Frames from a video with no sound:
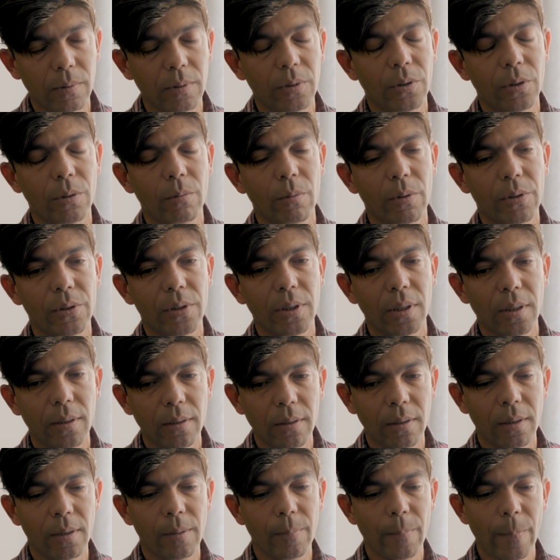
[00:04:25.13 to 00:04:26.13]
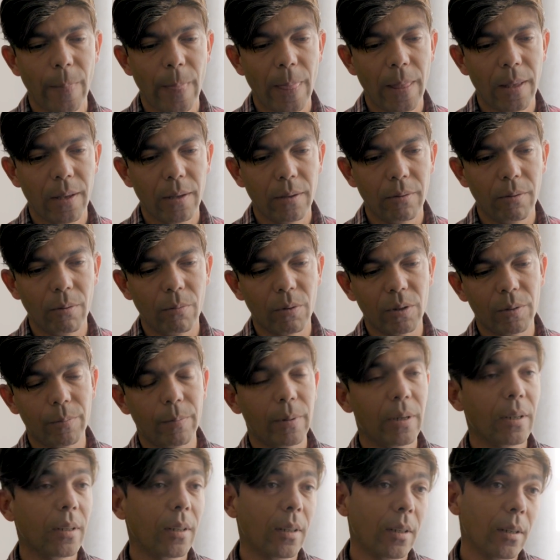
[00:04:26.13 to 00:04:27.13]
she was sick, we was
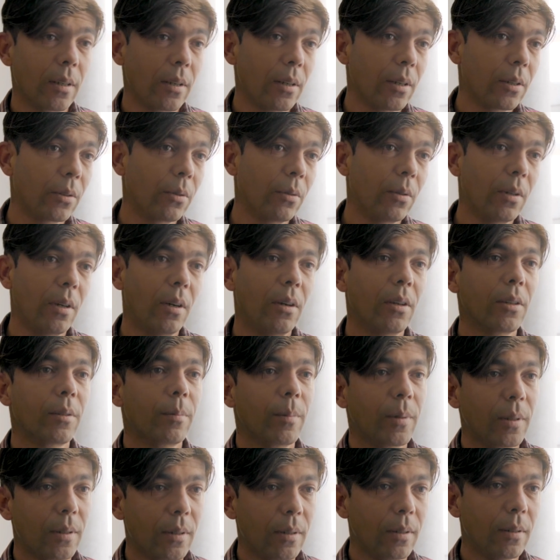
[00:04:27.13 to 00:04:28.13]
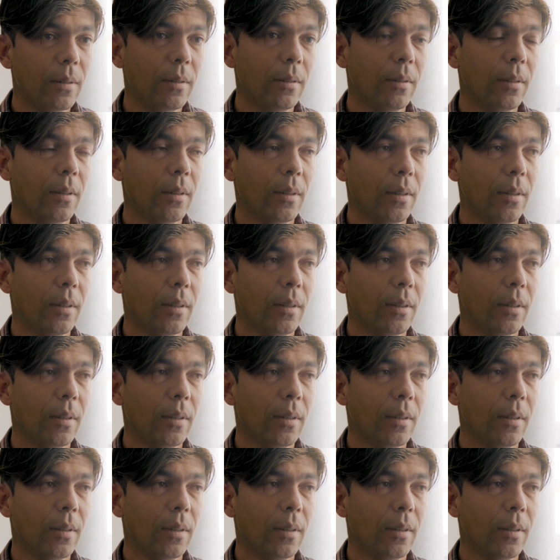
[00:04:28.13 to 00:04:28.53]
bringing her to the hospital.